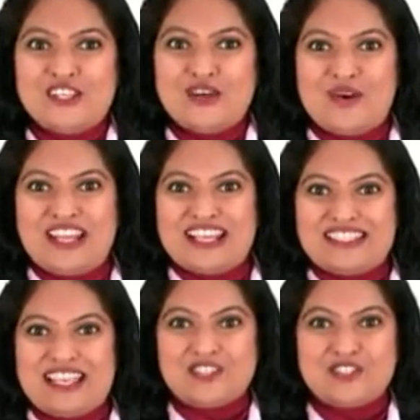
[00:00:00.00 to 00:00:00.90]
the word
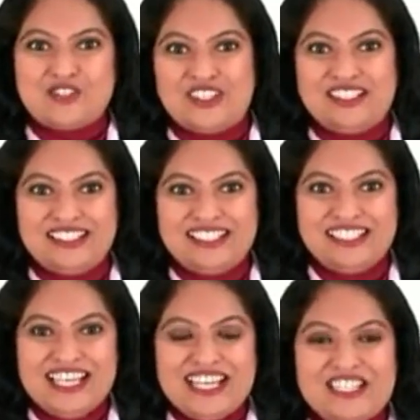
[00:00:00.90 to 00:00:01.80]
asexual.
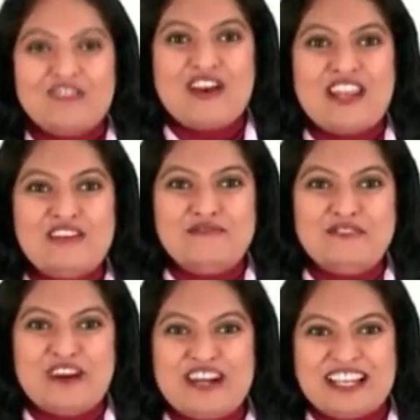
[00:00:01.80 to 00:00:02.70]
The very
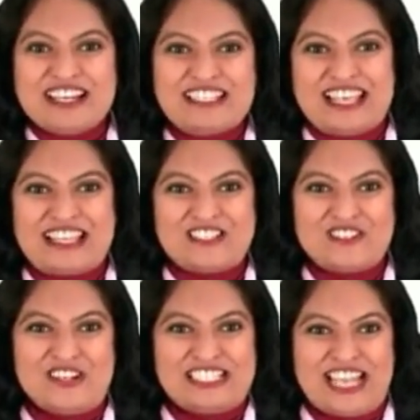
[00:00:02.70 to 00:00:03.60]
word
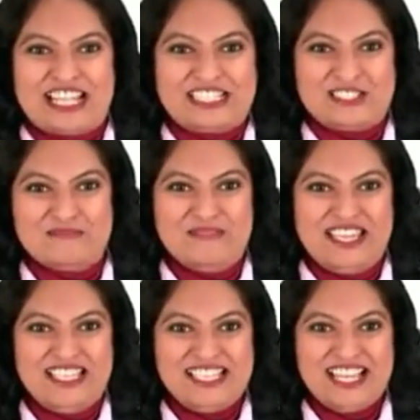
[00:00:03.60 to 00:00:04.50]
asexual tells
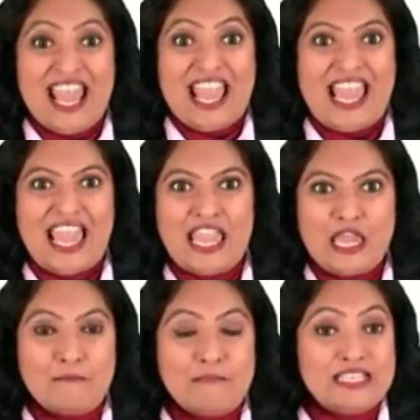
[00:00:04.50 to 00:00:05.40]
me A
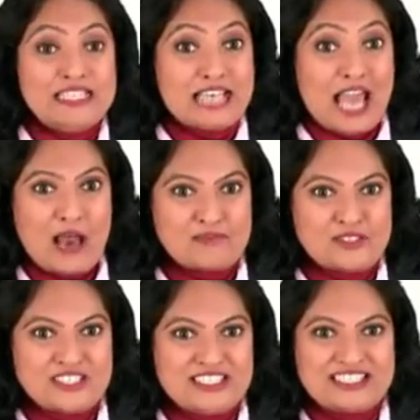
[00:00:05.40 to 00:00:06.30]
means
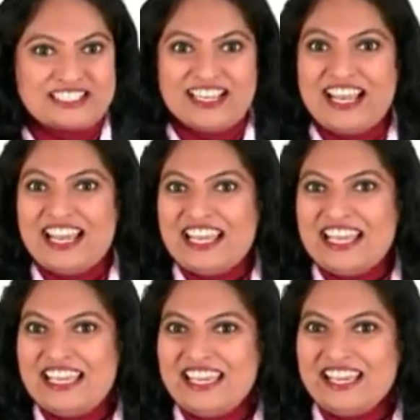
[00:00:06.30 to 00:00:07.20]
absent.
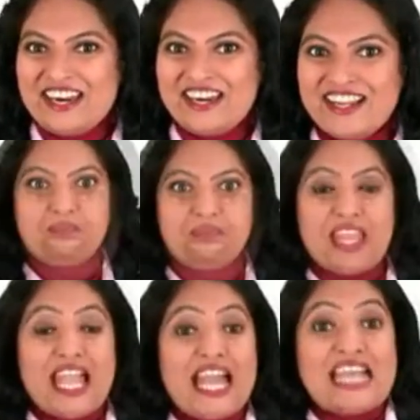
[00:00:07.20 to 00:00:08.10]
Here,
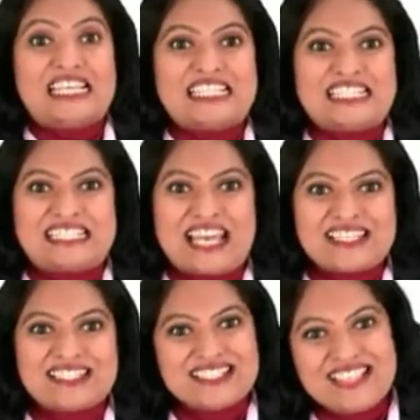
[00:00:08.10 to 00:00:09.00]
the
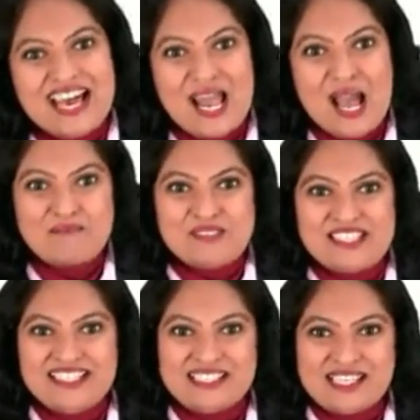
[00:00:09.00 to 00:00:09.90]
sexes are
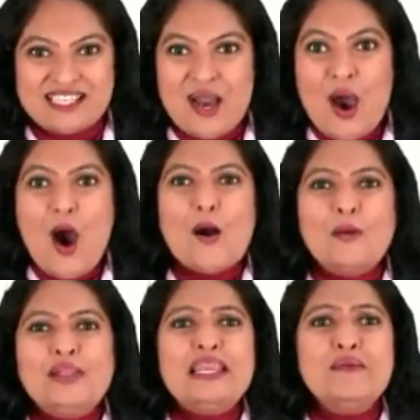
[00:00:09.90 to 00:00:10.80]
absent.
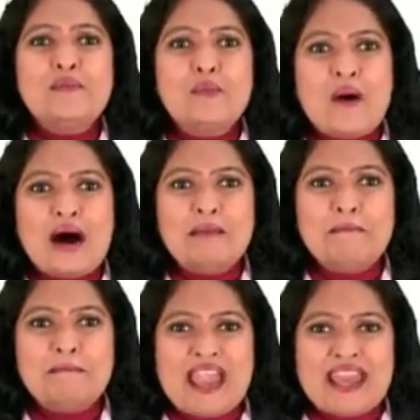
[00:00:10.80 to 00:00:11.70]
Only one
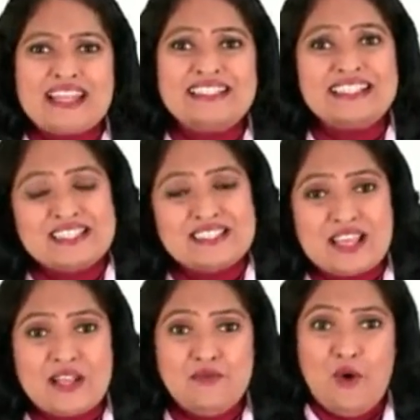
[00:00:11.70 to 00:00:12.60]
parent is
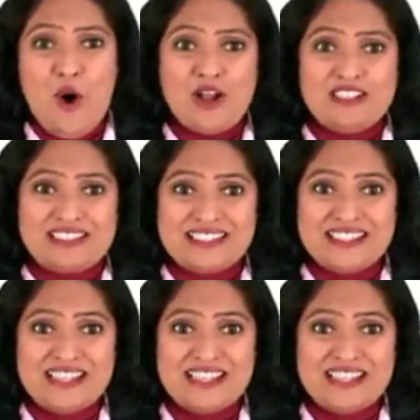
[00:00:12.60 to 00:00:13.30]
involved.